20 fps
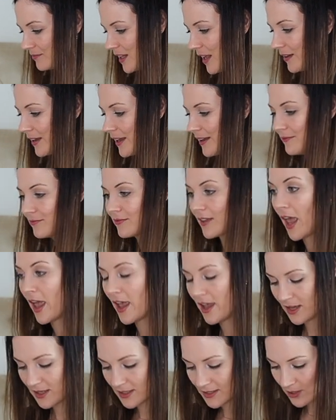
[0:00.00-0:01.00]
Okay,
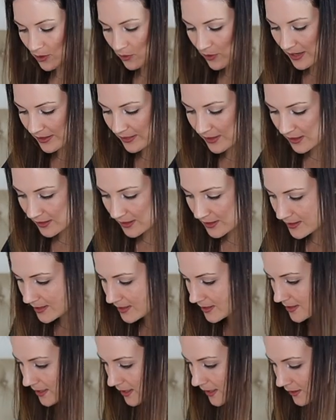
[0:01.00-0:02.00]
so I think this
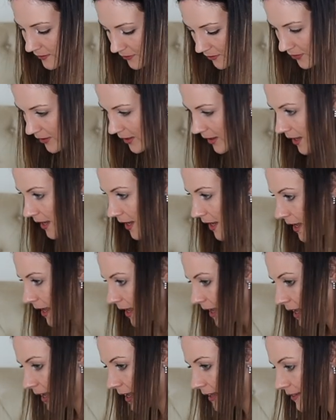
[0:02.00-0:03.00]
is it.
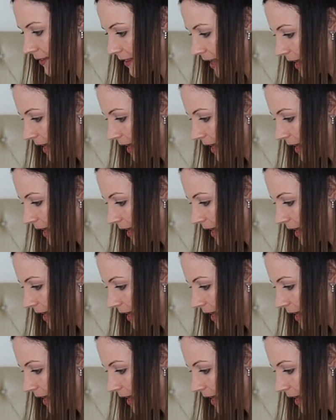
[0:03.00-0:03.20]
And